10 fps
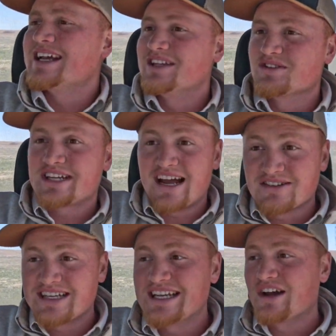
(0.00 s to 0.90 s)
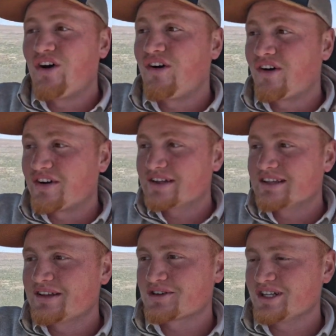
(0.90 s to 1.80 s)
and those cows hit it hard.
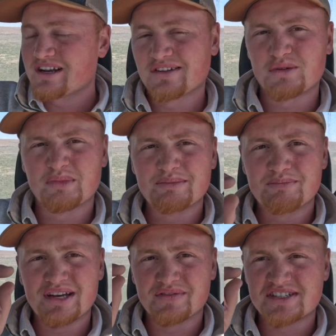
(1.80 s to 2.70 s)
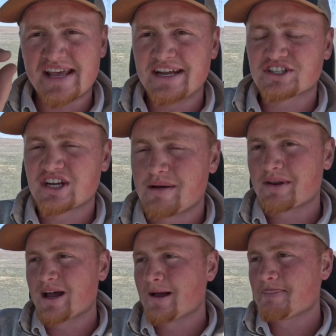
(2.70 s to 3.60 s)
There's a lot of little bit of sage
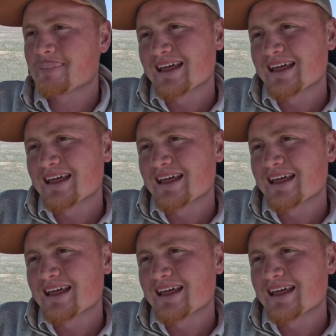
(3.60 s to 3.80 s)
coming up,